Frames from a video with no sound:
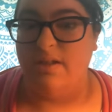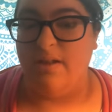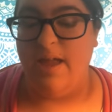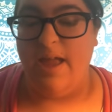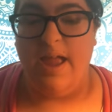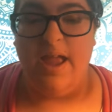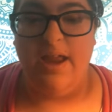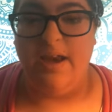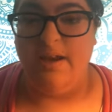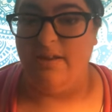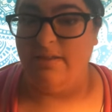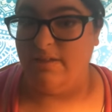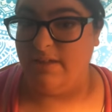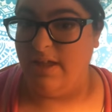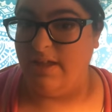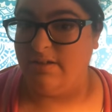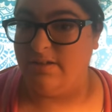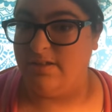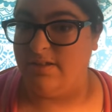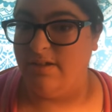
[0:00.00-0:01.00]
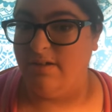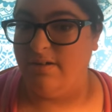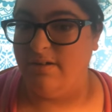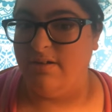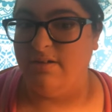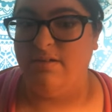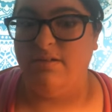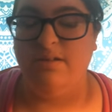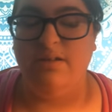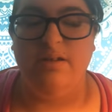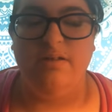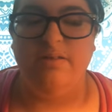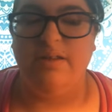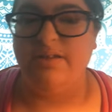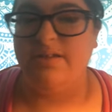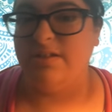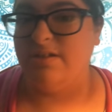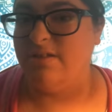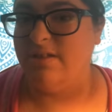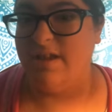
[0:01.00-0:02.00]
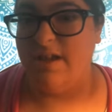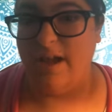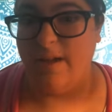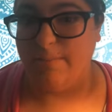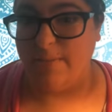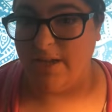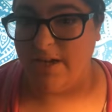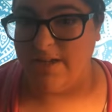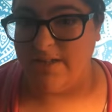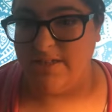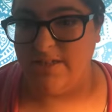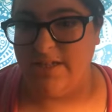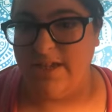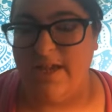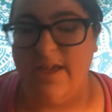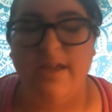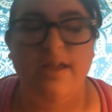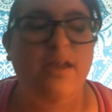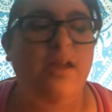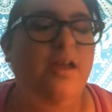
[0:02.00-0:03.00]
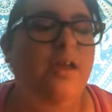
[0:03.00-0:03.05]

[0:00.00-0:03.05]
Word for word: And that's their, you know, that's their thing. I'm not into that.